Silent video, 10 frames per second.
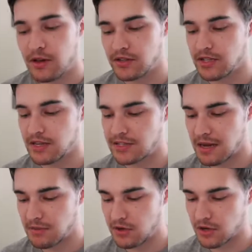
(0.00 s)
here's an
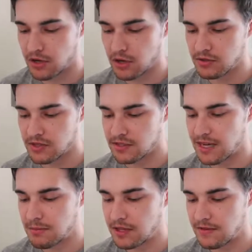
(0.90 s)
example. You're going to go to the
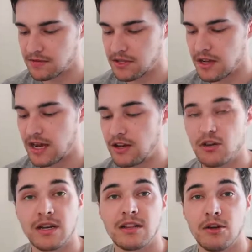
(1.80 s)
top left and
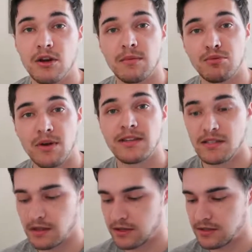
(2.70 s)
you're going to click on price
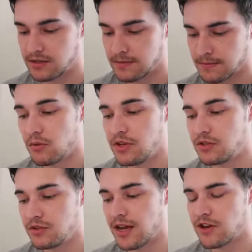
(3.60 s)
alerts. When you
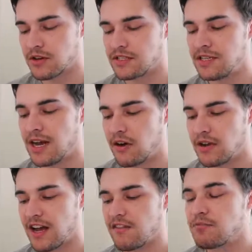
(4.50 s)
do that, you're going to see I
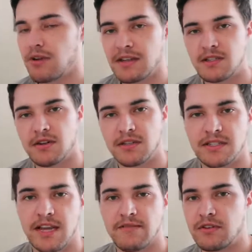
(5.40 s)
already have price alerts
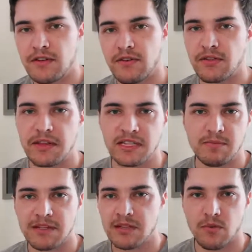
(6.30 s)
set for different things
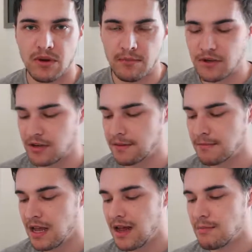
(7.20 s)
based on what I'm doing.
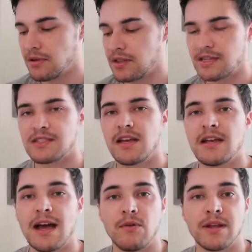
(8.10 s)
But let's
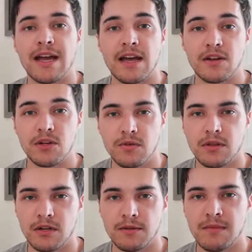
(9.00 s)
say I want to add a new
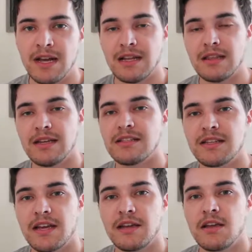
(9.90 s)
alert. Let's
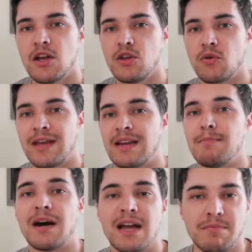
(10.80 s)
say you're in a
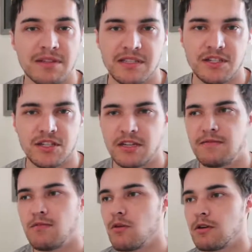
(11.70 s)
buy position
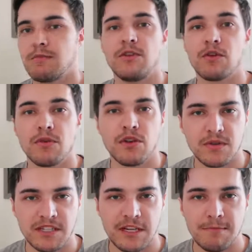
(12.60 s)
for Euro
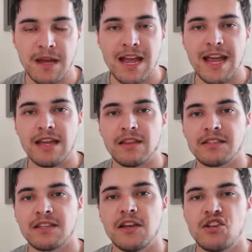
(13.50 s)
USD. And
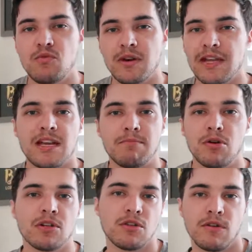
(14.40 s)
let's say you want to get a
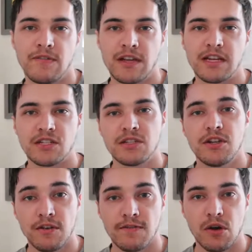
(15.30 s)
push notification
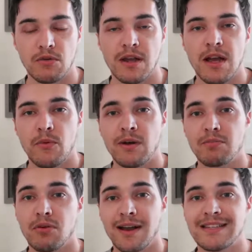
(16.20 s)
to your phone when
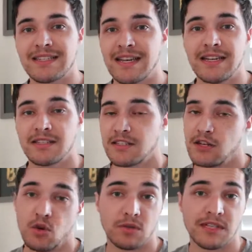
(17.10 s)
price hits
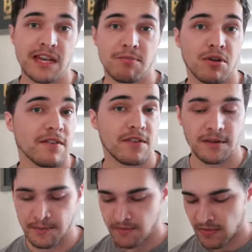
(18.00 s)
your take
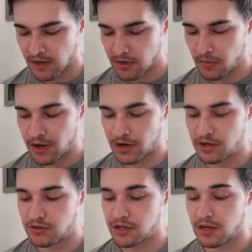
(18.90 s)
profit. What you're going to
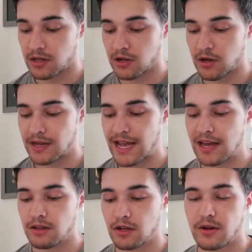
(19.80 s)
do is you're going to click on
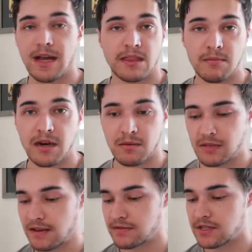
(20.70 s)
add alert at the bottom
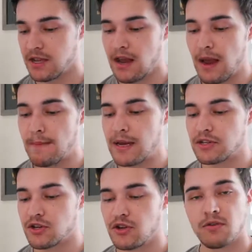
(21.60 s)
left. Make
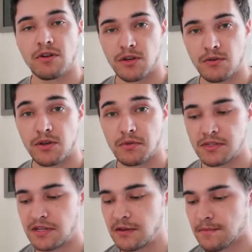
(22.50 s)
sure you're on Euro
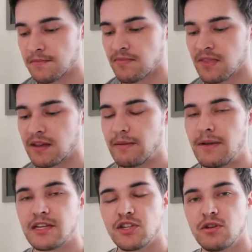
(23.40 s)
USD and
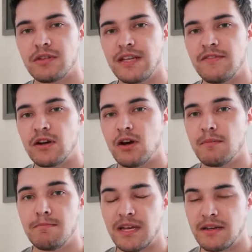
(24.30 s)
make sure you leave it
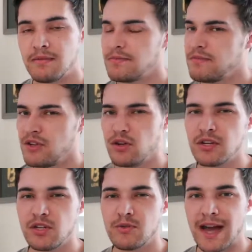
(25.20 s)
on bid. You
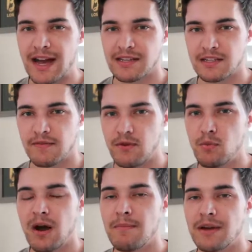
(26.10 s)
can do ask if you
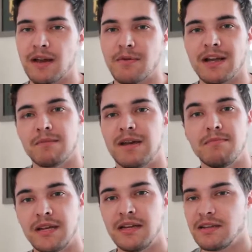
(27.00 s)
want, but I recommend
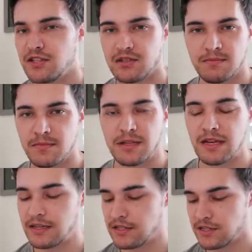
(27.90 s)
bid. It's just a
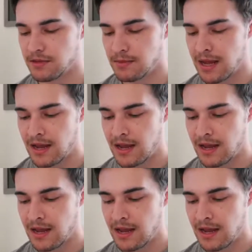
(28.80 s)
lot easier.